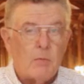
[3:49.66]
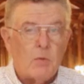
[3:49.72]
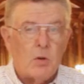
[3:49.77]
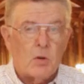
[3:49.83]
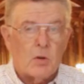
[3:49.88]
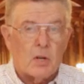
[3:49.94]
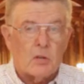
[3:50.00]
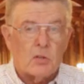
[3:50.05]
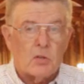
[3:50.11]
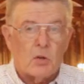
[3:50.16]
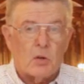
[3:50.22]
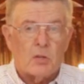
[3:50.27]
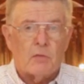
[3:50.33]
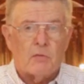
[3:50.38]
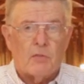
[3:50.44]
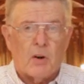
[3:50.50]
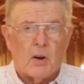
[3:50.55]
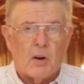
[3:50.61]
unit, so
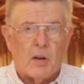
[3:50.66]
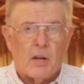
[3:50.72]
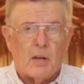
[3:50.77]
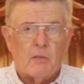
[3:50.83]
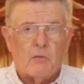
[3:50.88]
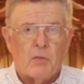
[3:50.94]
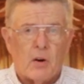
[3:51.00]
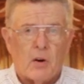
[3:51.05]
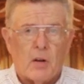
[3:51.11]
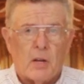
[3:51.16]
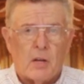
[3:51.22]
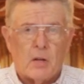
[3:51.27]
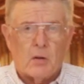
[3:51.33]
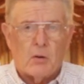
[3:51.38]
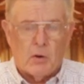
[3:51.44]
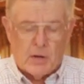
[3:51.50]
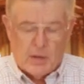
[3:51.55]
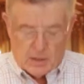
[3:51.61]
it's very, very
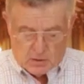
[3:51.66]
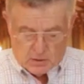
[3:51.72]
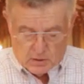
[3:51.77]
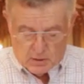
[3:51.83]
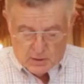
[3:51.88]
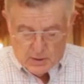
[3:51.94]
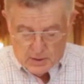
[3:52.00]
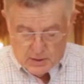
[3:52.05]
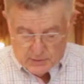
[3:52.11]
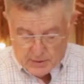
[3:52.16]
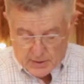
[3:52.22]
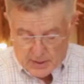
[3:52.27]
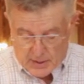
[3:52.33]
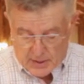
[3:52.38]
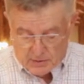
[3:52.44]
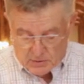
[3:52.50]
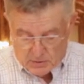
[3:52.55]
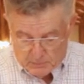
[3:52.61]
critical that it
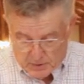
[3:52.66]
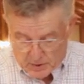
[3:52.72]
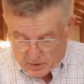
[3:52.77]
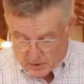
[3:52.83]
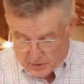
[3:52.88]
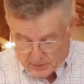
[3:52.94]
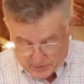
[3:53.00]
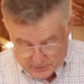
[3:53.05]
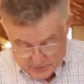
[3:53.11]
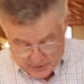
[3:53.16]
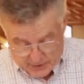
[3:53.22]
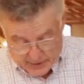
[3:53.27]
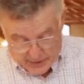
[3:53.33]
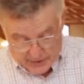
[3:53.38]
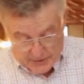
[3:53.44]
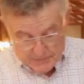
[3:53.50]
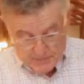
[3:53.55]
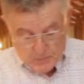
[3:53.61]
has to be on there
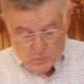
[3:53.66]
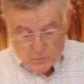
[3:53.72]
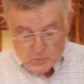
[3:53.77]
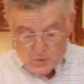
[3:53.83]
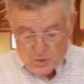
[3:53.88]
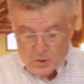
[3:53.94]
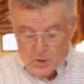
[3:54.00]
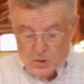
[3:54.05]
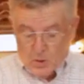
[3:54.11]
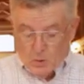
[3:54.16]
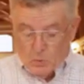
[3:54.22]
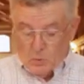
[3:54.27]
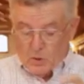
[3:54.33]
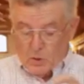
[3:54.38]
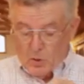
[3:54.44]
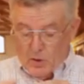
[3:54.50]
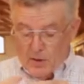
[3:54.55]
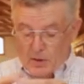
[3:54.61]
tight.
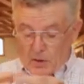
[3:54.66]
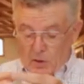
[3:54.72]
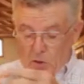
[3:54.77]
We're going to